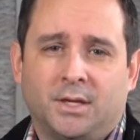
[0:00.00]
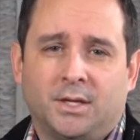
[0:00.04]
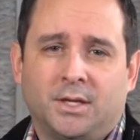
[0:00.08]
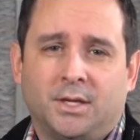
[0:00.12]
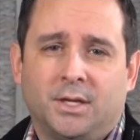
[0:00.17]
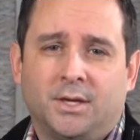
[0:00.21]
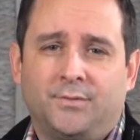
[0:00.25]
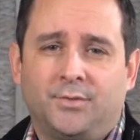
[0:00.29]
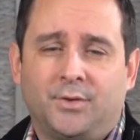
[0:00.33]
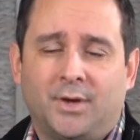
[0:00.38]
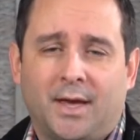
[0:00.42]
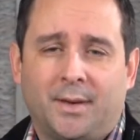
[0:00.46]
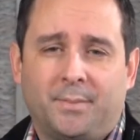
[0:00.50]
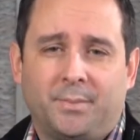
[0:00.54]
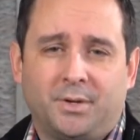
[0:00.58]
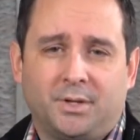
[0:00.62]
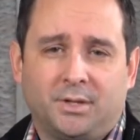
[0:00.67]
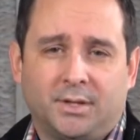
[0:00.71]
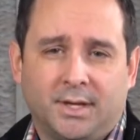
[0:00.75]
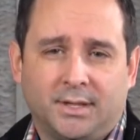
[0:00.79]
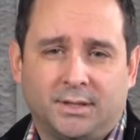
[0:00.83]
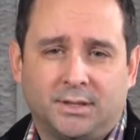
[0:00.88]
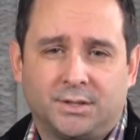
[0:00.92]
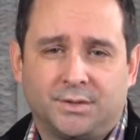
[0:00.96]
If you happen to
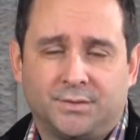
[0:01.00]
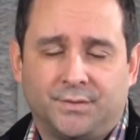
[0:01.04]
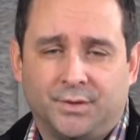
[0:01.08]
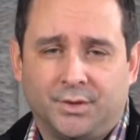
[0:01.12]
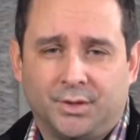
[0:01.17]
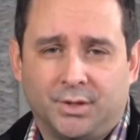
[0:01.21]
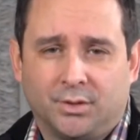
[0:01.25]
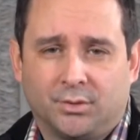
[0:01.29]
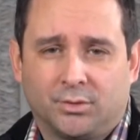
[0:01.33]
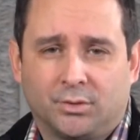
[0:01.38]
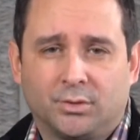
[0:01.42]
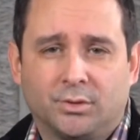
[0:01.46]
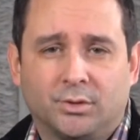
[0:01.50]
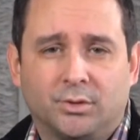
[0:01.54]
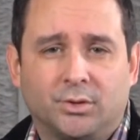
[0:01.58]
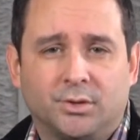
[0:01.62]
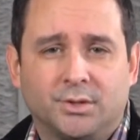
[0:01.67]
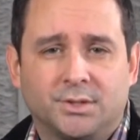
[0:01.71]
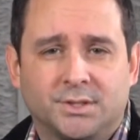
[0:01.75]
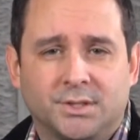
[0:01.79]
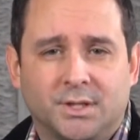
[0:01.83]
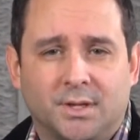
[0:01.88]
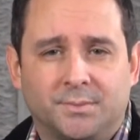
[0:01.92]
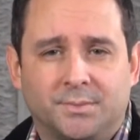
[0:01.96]
like this video or learn
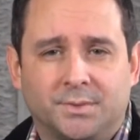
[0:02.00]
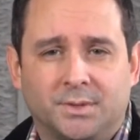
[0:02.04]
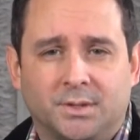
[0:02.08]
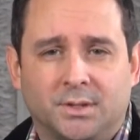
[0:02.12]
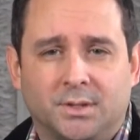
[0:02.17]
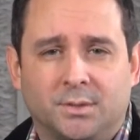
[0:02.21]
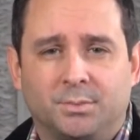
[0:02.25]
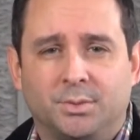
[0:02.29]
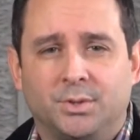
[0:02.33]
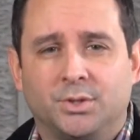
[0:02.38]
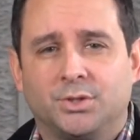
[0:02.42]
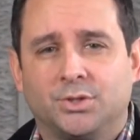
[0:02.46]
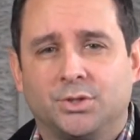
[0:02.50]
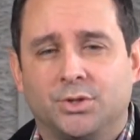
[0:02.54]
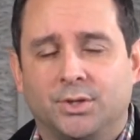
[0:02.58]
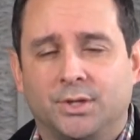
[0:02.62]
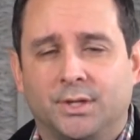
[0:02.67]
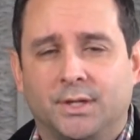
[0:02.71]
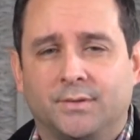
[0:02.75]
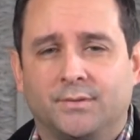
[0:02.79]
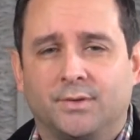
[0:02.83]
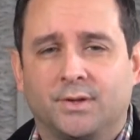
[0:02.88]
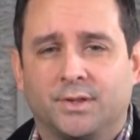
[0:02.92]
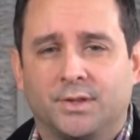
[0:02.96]
something, be sure to
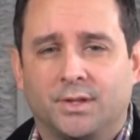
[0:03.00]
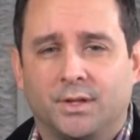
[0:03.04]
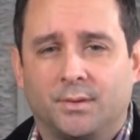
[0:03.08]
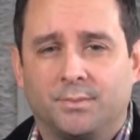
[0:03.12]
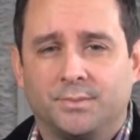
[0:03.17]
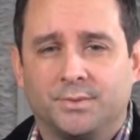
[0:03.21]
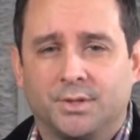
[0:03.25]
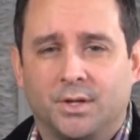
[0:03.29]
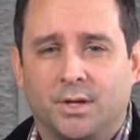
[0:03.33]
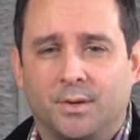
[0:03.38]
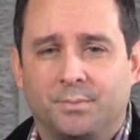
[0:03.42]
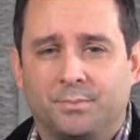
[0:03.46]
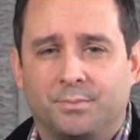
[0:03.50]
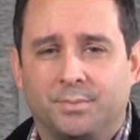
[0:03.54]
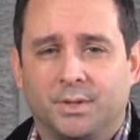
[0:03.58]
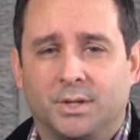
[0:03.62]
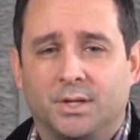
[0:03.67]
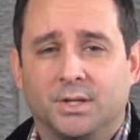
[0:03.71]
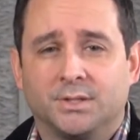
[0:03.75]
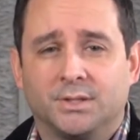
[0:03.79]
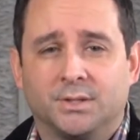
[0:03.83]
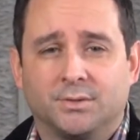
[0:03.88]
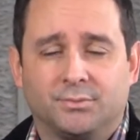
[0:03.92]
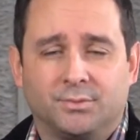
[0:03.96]
give it a thumbs up
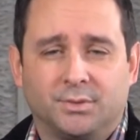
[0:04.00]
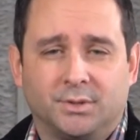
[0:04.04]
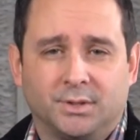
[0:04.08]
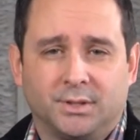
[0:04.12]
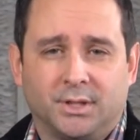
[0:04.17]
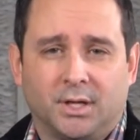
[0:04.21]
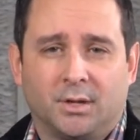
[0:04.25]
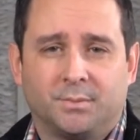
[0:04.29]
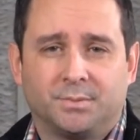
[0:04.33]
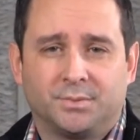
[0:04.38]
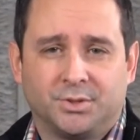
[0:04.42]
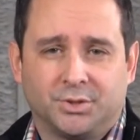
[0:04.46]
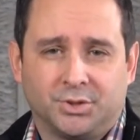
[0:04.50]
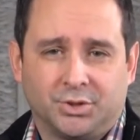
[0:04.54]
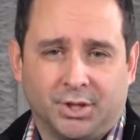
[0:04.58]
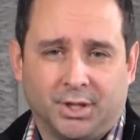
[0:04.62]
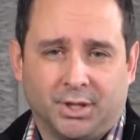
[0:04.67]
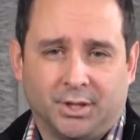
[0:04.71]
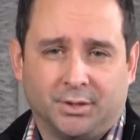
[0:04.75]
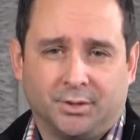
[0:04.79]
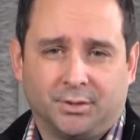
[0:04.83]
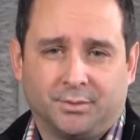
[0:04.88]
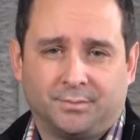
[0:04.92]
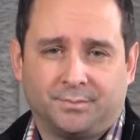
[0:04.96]
because it really helps the
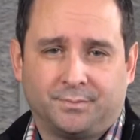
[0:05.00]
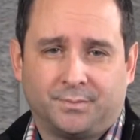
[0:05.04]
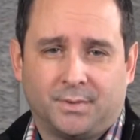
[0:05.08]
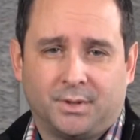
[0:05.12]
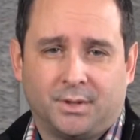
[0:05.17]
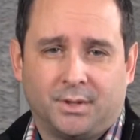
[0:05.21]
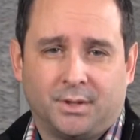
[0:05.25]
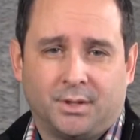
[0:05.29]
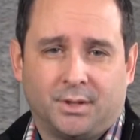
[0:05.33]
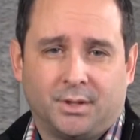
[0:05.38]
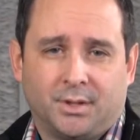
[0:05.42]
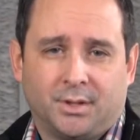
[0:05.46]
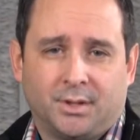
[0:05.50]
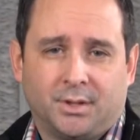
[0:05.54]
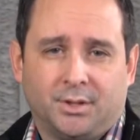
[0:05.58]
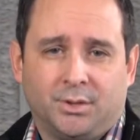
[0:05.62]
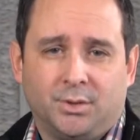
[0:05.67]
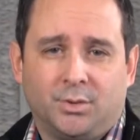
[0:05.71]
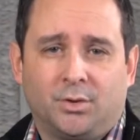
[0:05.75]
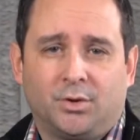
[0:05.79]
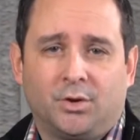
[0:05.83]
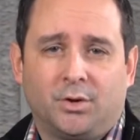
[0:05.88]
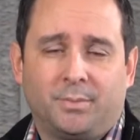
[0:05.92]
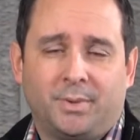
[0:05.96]
channel.
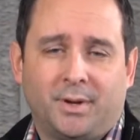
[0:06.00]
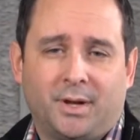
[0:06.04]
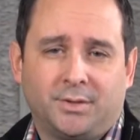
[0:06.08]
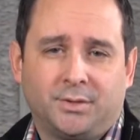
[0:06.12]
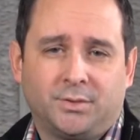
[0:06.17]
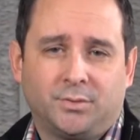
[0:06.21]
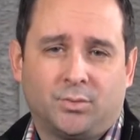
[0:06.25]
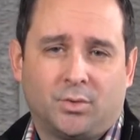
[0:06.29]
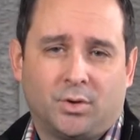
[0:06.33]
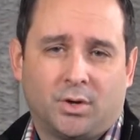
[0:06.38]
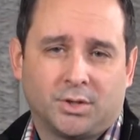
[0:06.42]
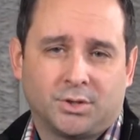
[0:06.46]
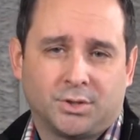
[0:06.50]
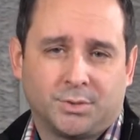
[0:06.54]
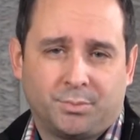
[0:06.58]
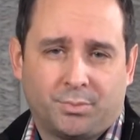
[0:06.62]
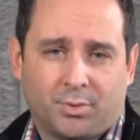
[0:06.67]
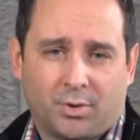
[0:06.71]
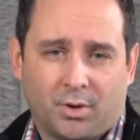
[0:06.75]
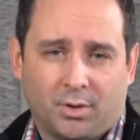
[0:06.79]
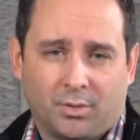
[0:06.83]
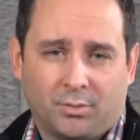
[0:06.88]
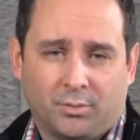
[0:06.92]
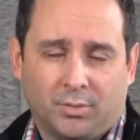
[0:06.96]
You are about to watch
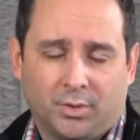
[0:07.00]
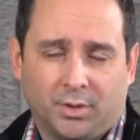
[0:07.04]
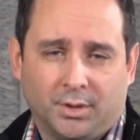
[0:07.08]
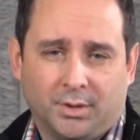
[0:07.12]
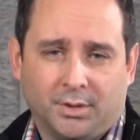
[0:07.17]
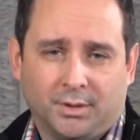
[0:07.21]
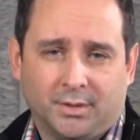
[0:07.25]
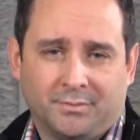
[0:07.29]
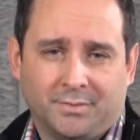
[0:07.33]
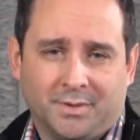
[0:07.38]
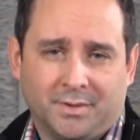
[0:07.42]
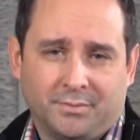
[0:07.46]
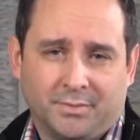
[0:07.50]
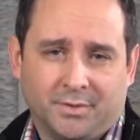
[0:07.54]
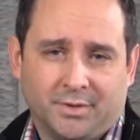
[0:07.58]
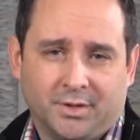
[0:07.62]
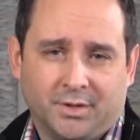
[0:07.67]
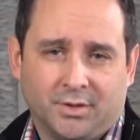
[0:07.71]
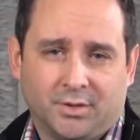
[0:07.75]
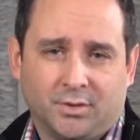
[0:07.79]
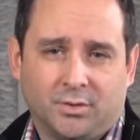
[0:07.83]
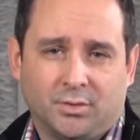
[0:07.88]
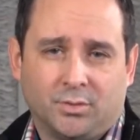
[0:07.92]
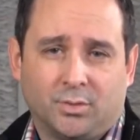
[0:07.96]
part 1 of my
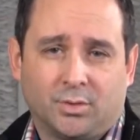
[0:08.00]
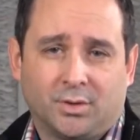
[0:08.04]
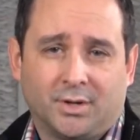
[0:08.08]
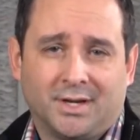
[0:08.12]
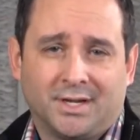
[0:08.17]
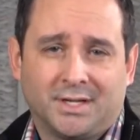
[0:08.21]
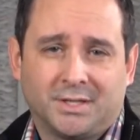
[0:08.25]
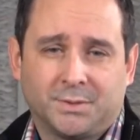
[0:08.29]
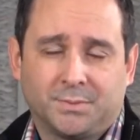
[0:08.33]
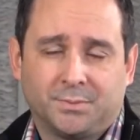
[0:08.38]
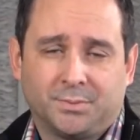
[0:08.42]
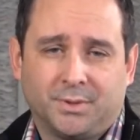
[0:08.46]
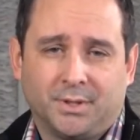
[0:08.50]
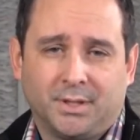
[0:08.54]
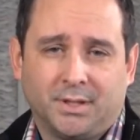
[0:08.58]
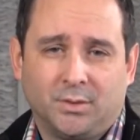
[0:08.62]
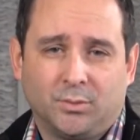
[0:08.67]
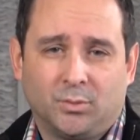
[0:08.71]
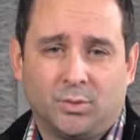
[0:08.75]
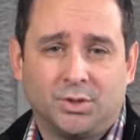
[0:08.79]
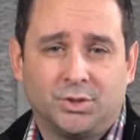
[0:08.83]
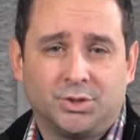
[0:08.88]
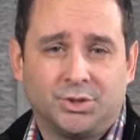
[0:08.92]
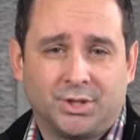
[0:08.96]
video where I explain
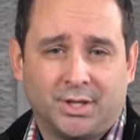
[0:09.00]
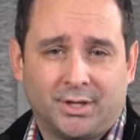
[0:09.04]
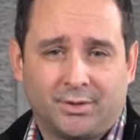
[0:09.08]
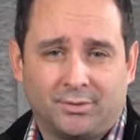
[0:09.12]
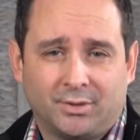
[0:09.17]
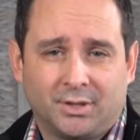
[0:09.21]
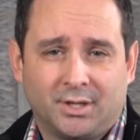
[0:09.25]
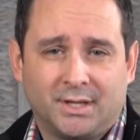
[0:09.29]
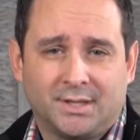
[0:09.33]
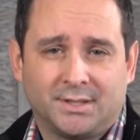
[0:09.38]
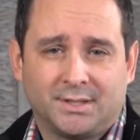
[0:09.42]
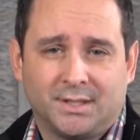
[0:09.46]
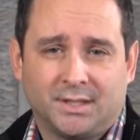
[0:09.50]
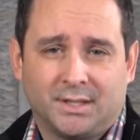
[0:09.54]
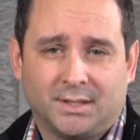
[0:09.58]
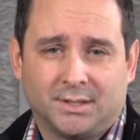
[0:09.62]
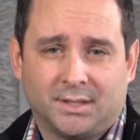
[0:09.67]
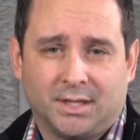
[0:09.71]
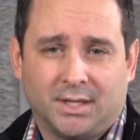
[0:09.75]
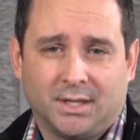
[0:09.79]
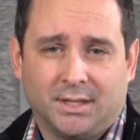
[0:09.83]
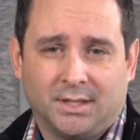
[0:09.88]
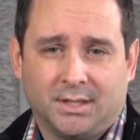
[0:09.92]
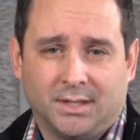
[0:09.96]
what generalized
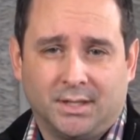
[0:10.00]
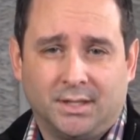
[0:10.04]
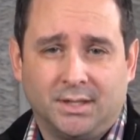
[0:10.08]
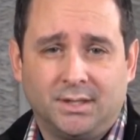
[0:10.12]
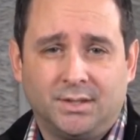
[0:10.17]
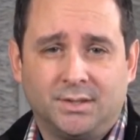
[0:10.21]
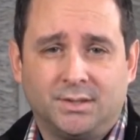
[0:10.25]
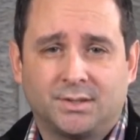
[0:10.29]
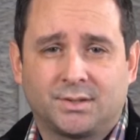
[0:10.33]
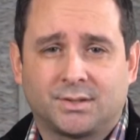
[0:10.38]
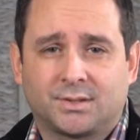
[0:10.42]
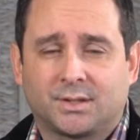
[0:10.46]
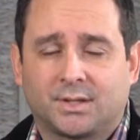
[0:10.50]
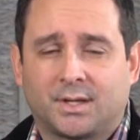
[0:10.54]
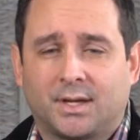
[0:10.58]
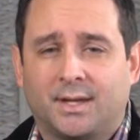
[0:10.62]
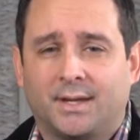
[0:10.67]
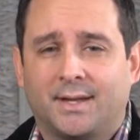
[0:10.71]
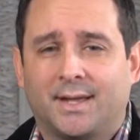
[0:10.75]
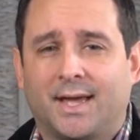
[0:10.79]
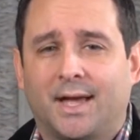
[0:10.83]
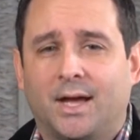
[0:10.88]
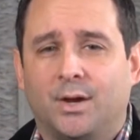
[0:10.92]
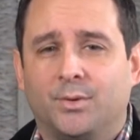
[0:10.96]
anxiety is and
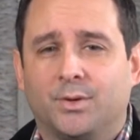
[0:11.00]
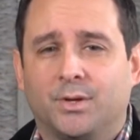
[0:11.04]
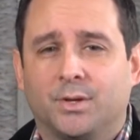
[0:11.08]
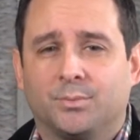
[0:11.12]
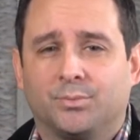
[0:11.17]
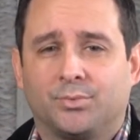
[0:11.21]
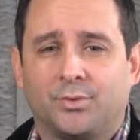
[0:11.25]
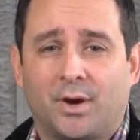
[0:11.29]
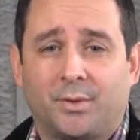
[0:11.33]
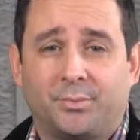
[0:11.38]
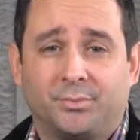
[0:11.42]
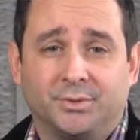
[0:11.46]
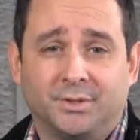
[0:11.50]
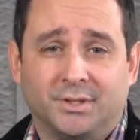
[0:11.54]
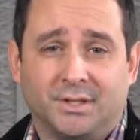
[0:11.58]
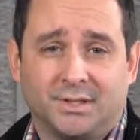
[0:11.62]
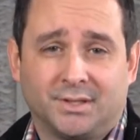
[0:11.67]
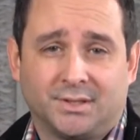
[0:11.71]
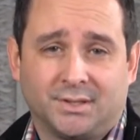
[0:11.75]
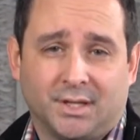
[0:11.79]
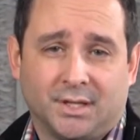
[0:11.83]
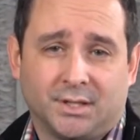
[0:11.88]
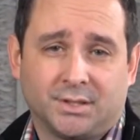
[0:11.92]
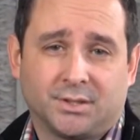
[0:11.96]
how we can properly
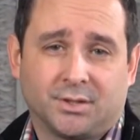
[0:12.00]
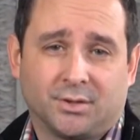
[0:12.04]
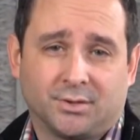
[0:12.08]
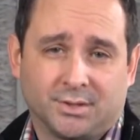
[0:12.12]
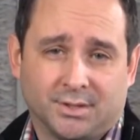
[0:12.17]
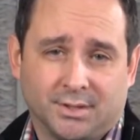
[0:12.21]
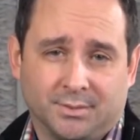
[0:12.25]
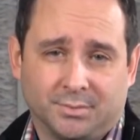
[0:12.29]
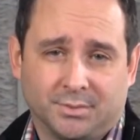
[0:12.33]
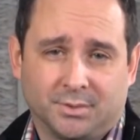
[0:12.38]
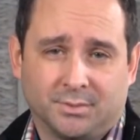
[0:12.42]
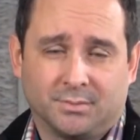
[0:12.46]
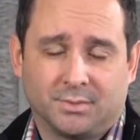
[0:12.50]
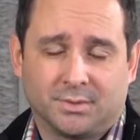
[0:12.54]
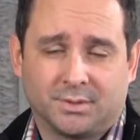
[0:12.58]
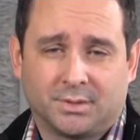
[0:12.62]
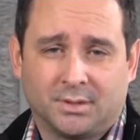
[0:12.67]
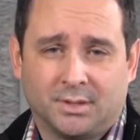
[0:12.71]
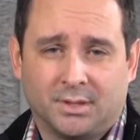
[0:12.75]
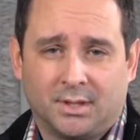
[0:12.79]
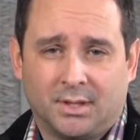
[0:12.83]
assess our symptoms.